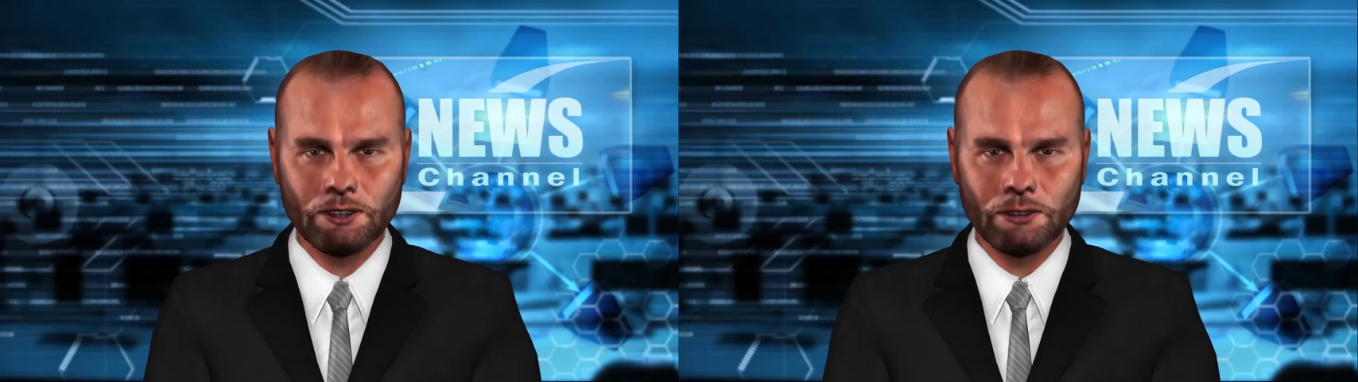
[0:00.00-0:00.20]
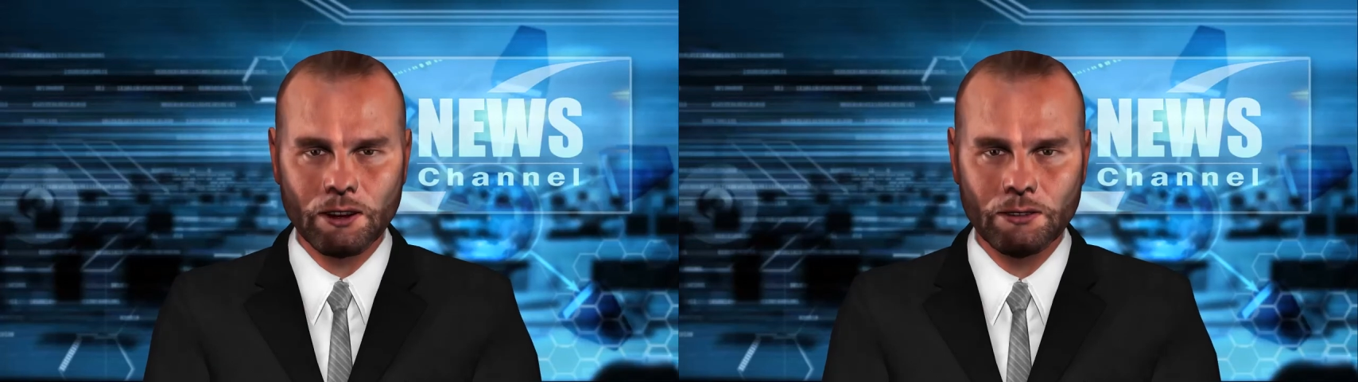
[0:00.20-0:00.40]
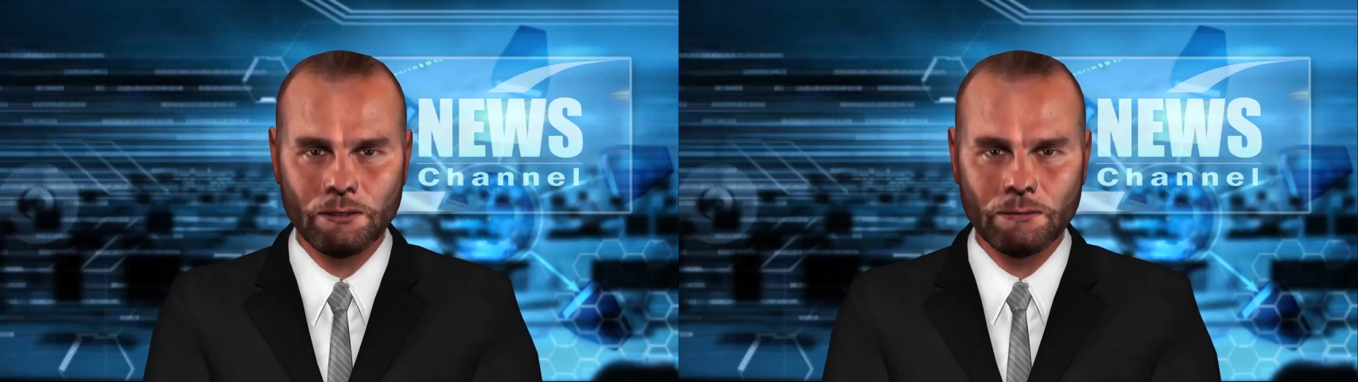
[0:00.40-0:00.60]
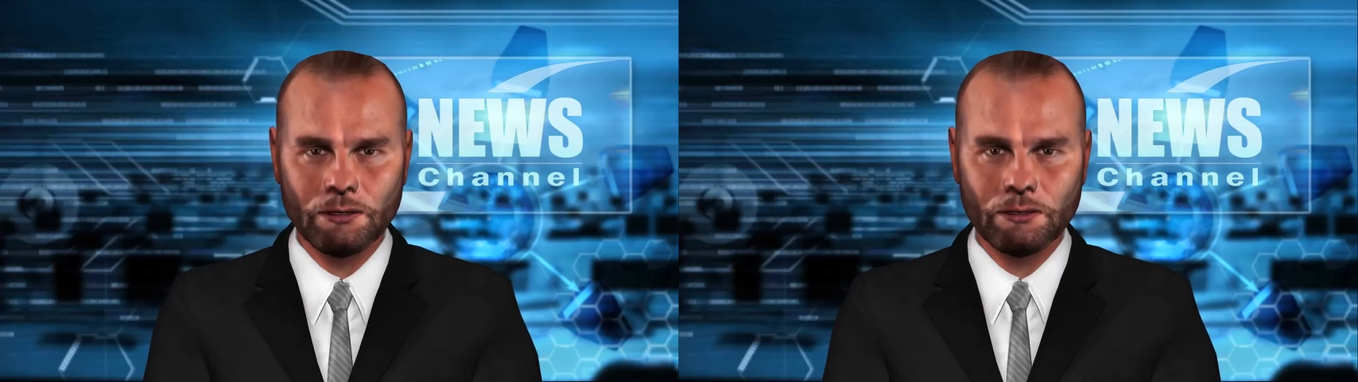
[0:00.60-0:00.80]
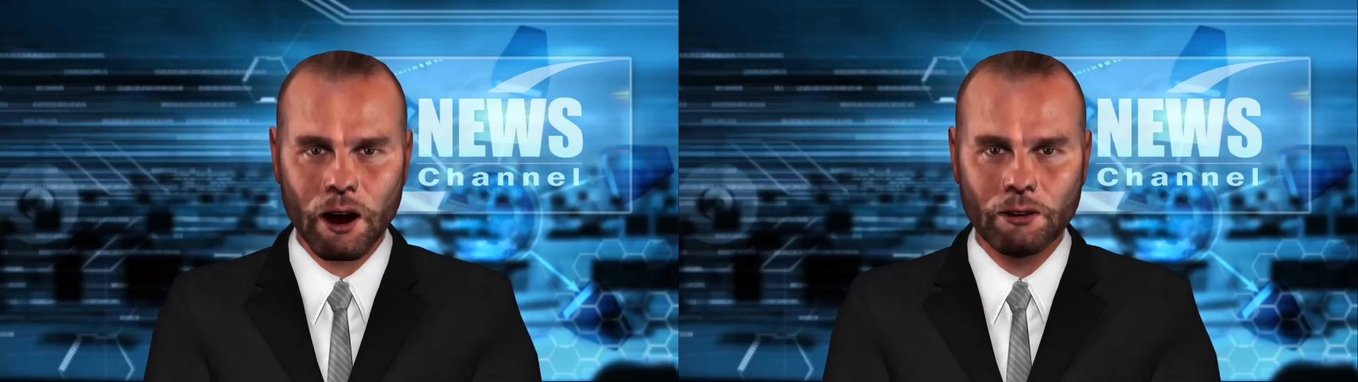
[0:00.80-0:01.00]
still under
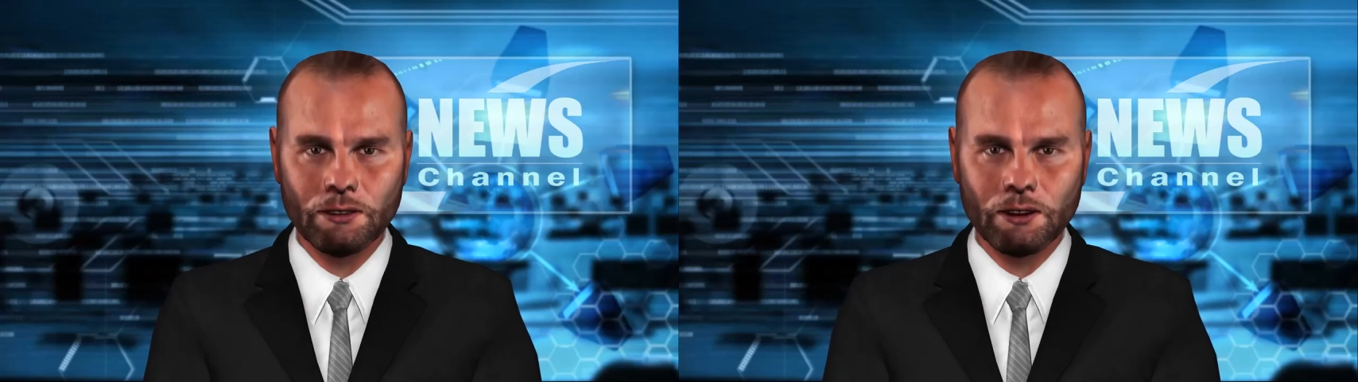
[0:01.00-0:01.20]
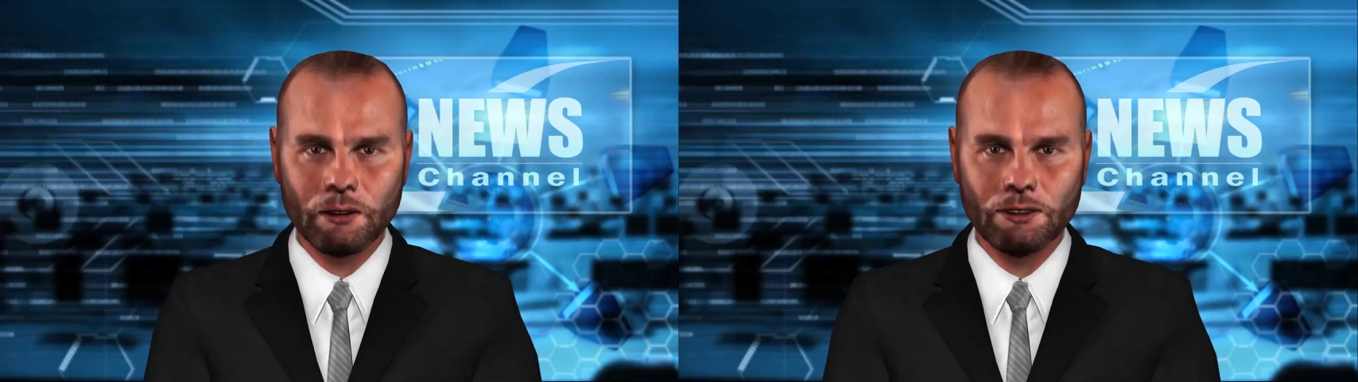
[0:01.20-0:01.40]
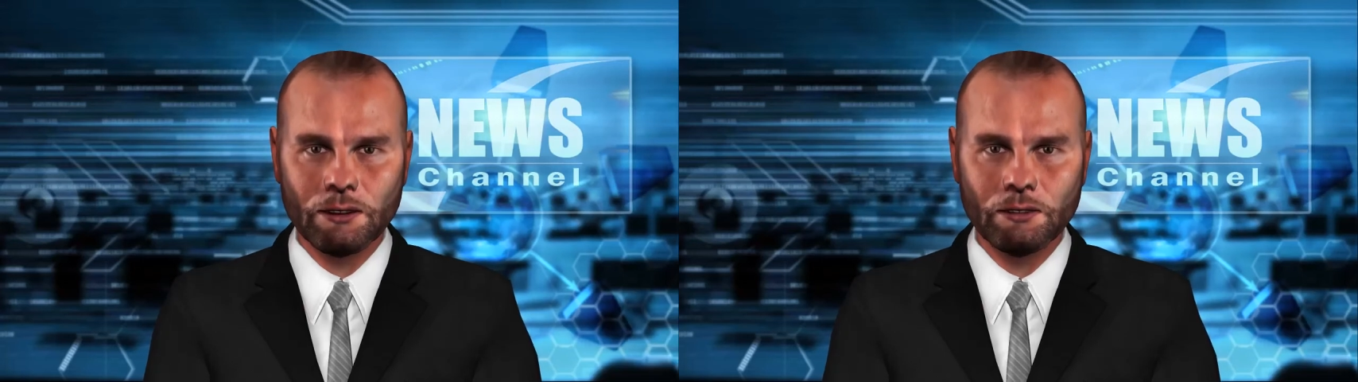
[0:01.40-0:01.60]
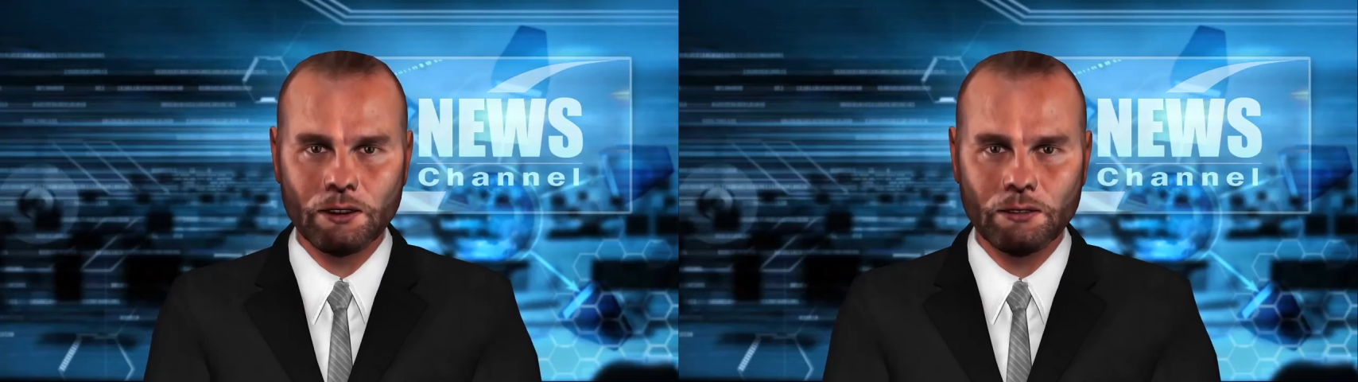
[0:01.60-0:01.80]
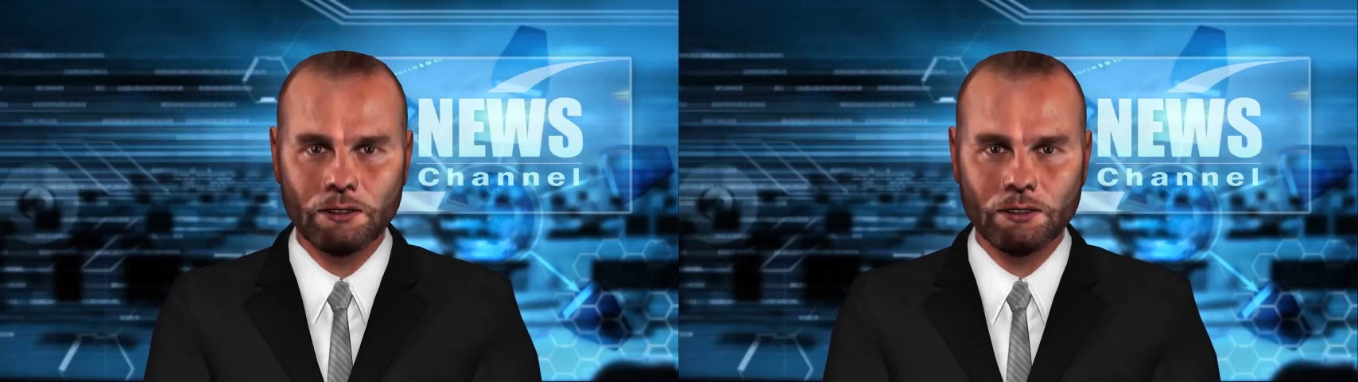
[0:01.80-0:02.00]
5,000
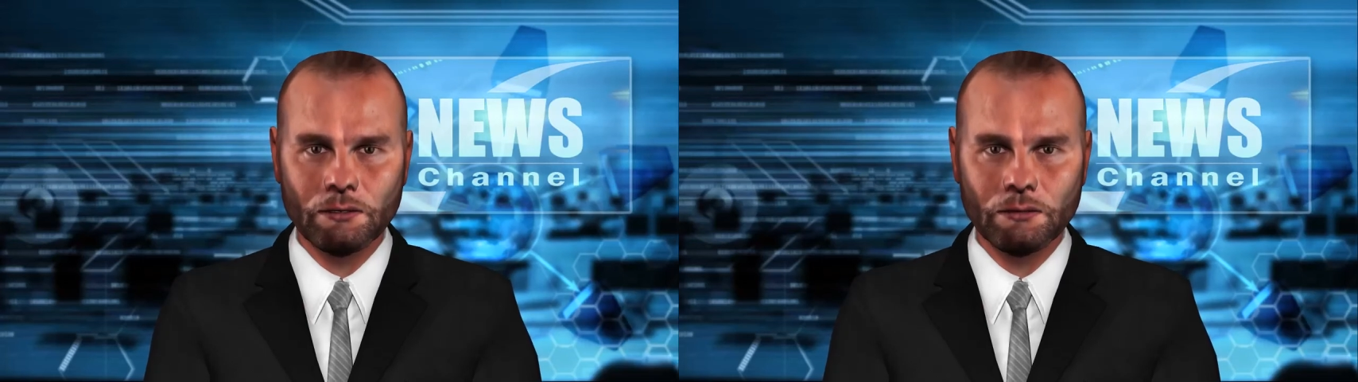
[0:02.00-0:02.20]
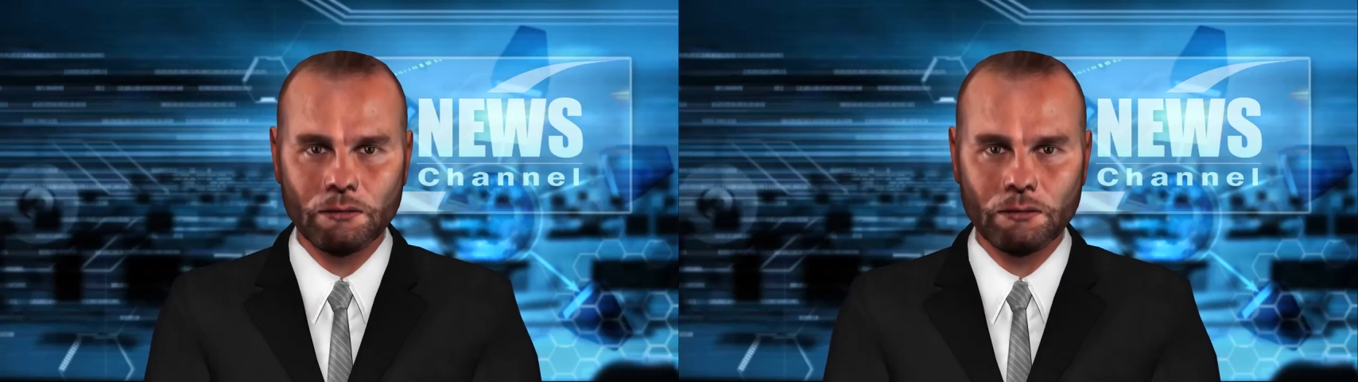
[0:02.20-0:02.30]
deaths.